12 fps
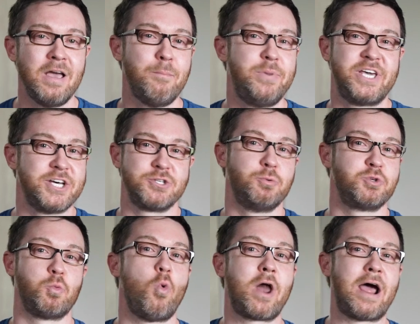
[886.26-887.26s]
Because it was
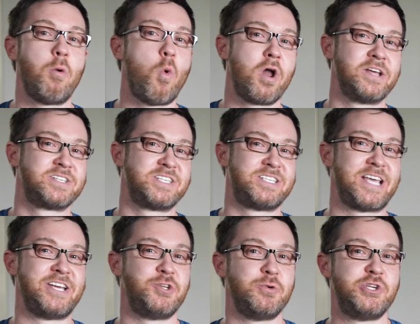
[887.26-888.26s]
what I want us to say
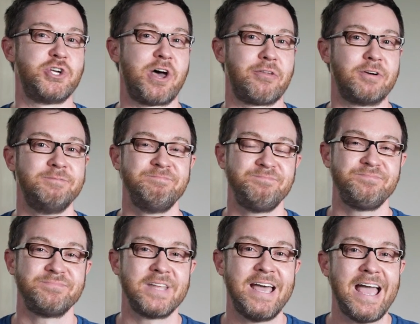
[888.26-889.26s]
to each other.
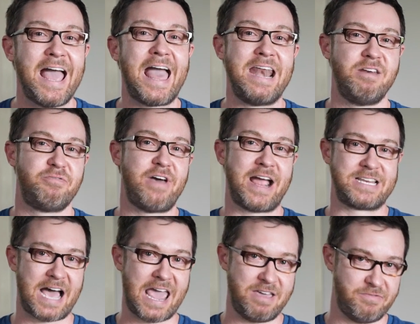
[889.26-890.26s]
And in fact,
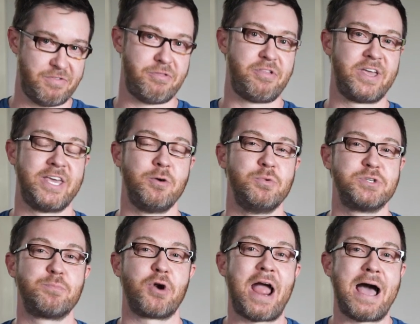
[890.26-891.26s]
I even think it was
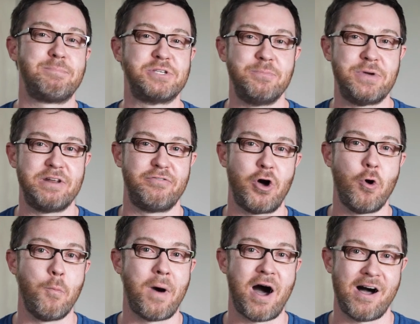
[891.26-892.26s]
perhaps a bit of a
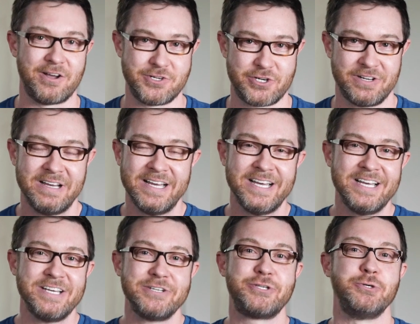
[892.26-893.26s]
homage
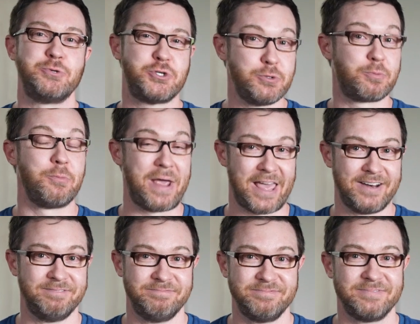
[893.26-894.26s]
to Superman
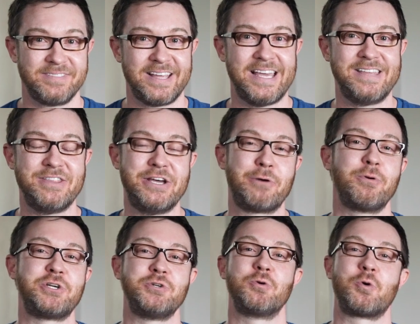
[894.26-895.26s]
in the
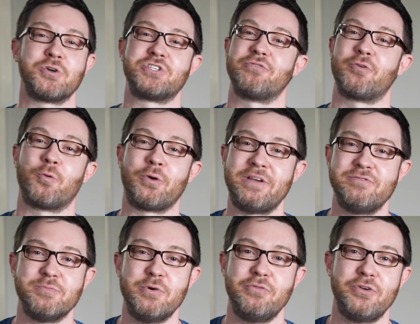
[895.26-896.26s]
original Christopher Reeves
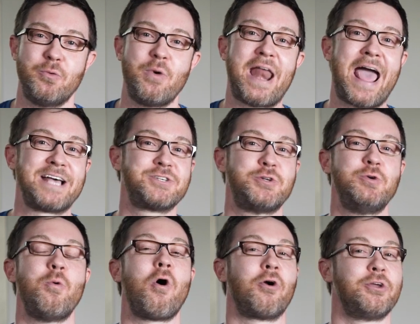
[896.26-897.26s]
movie when asked,
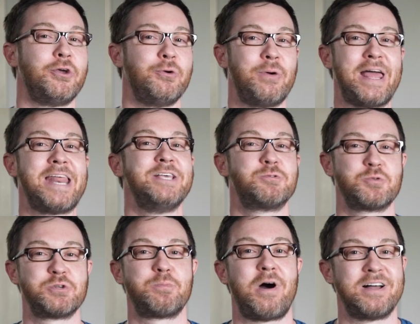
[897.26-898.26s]
"Who are you?" And his
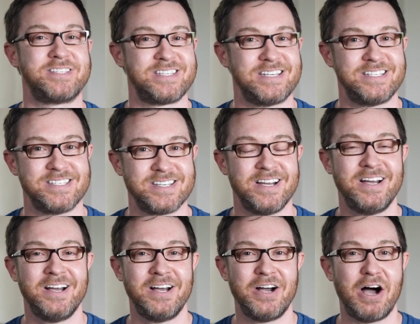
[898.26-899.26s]
response is,
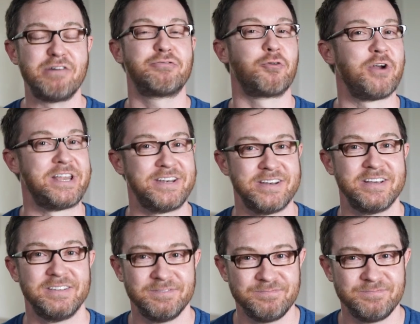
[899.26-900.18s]
"A friend."